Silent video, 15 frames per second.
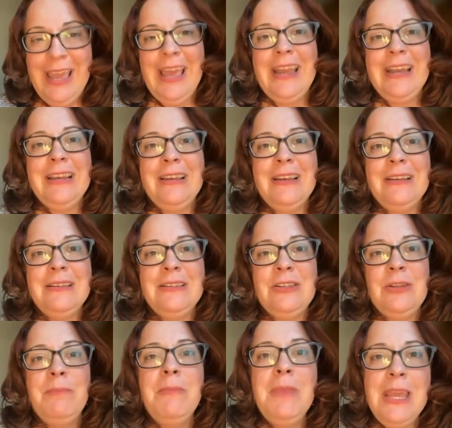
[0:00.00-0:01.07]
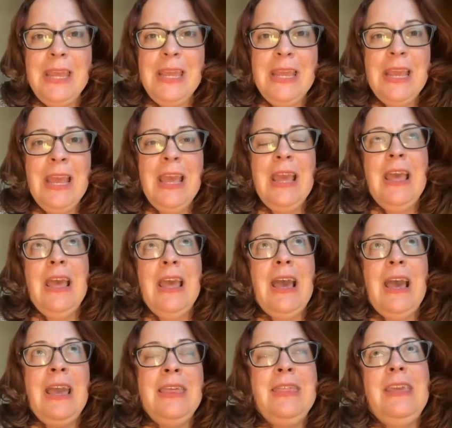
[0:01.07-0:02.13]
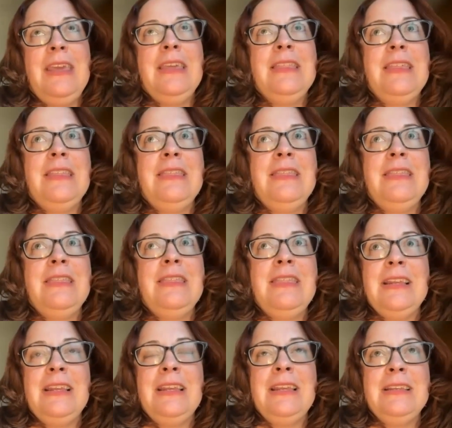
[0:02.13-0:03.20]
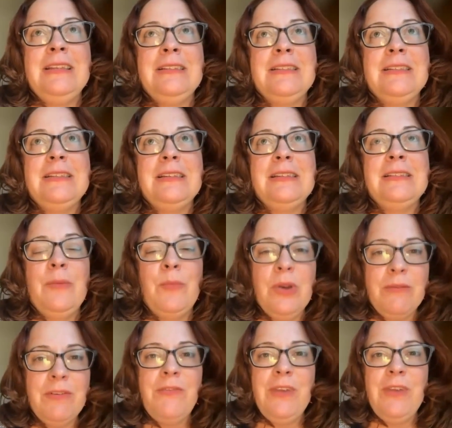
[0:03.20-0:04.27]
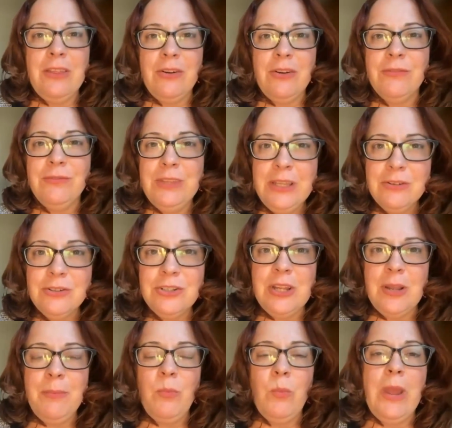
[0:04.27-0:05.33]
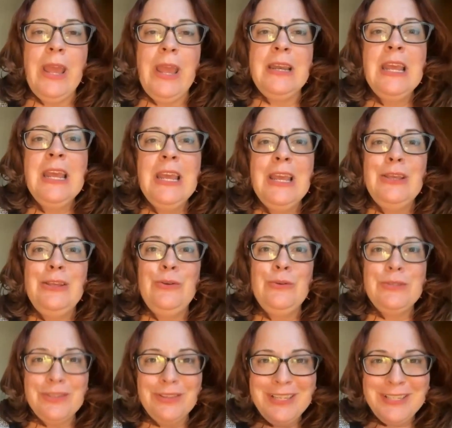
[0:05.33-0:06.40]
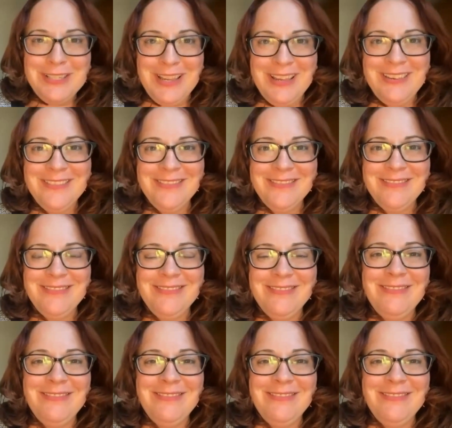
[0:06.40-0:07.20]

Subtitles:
And to me, I think that that is somewhat of a failure of leadership when you solicit